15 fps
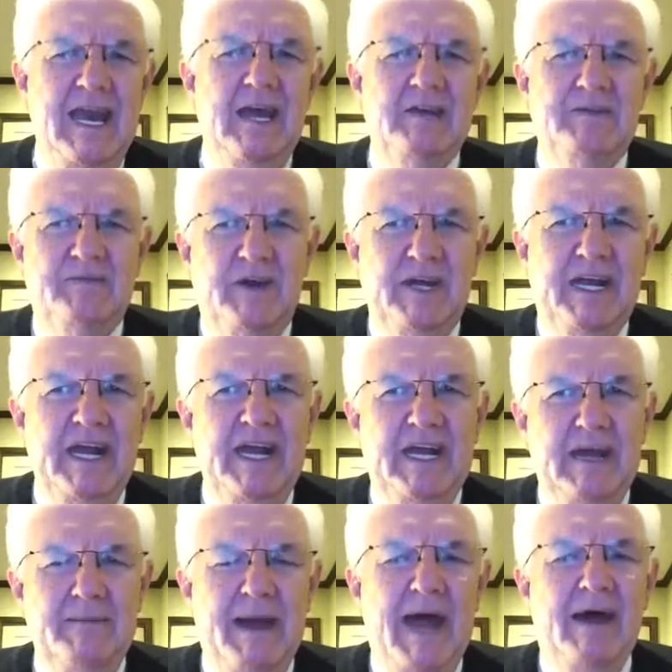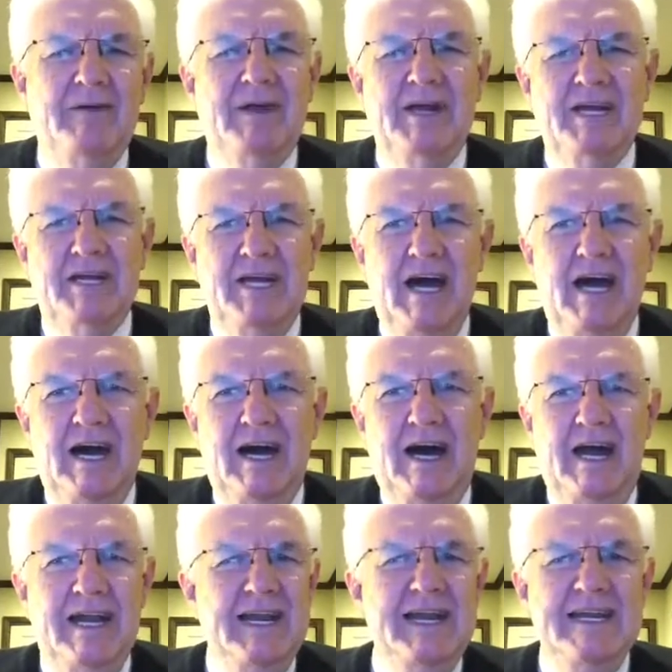Yes, forgetting about
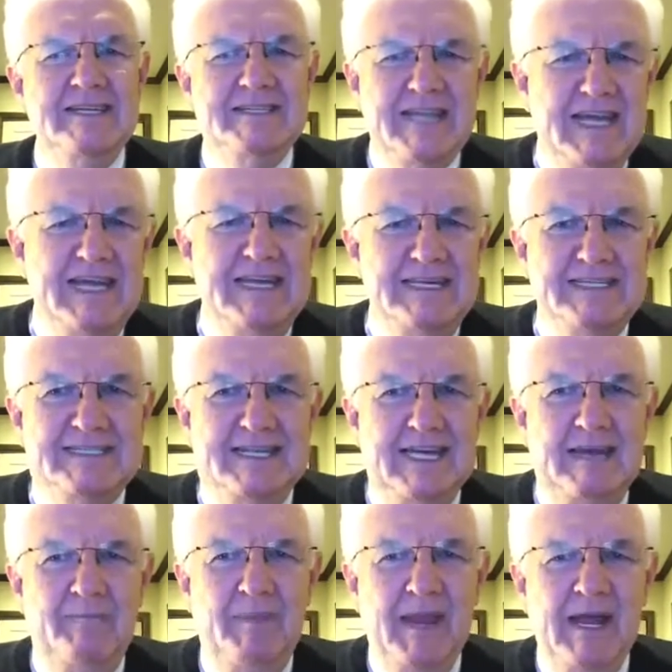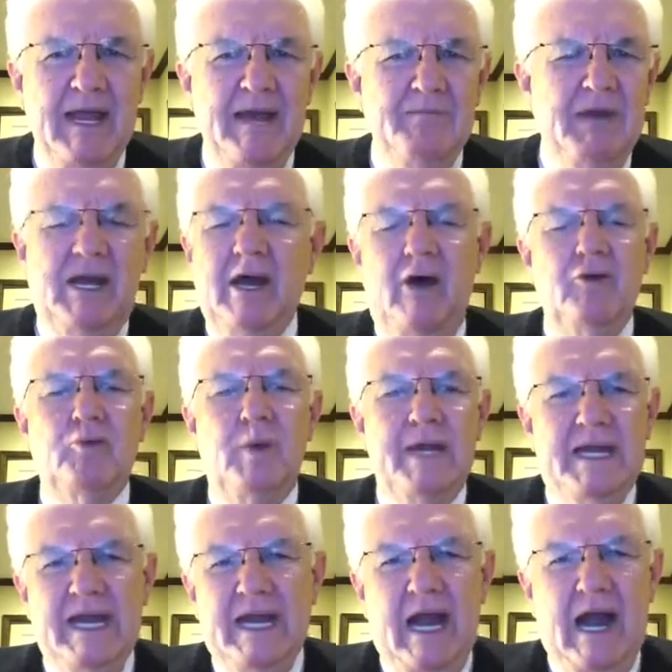God is easy because we
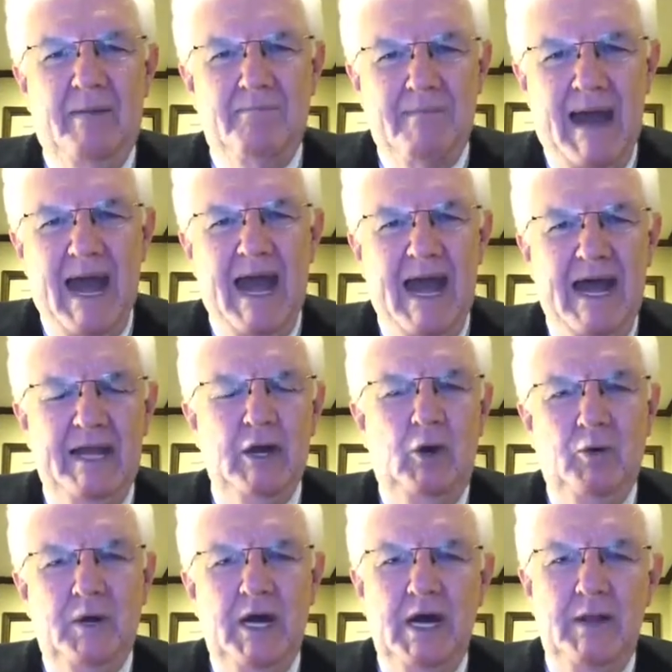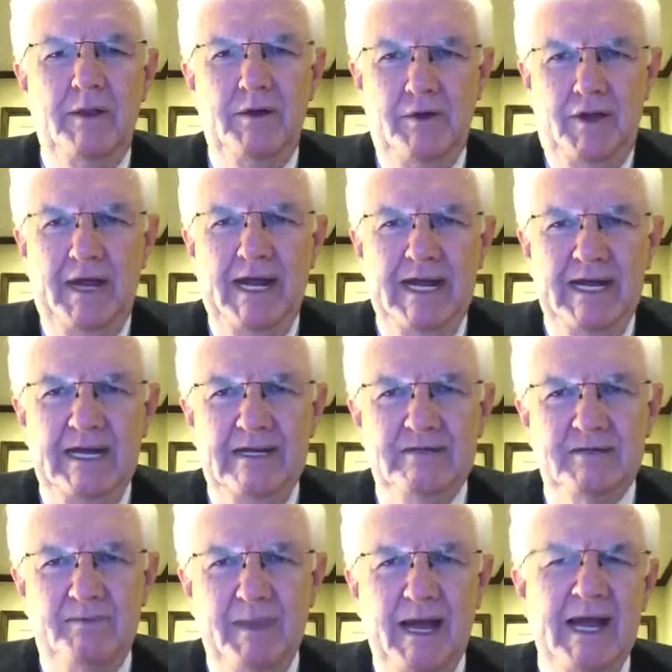get our mind on other
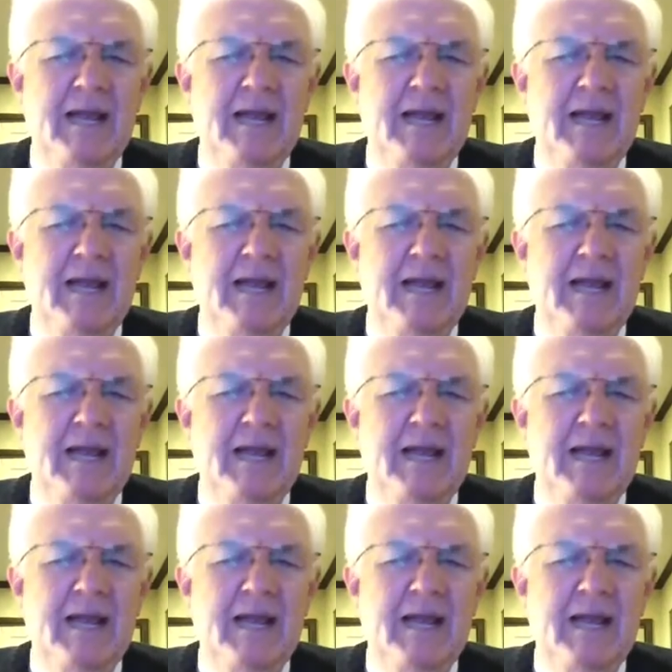things.